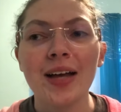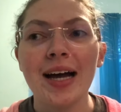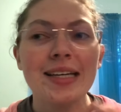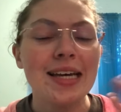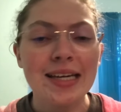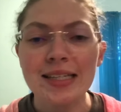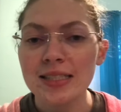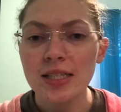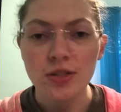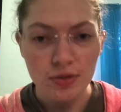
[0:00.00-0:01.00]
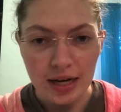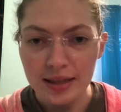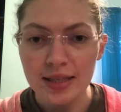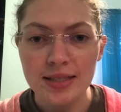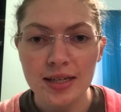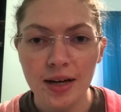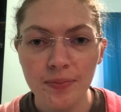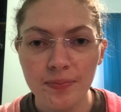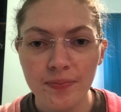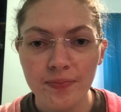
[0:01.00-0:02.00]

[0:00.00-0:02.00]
I can't do that this time.